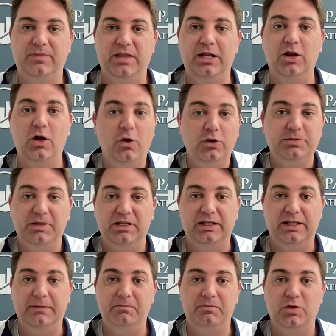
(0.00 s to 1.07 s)
And
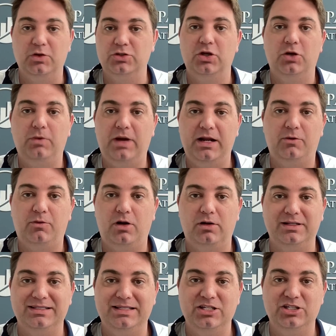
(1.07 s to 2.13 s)
ultimately, there's no right or wrong
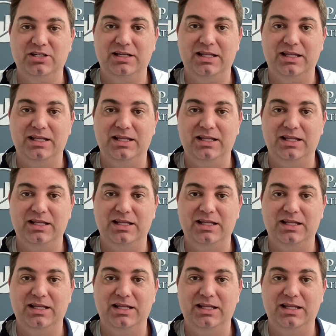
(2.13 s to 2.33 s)
decision.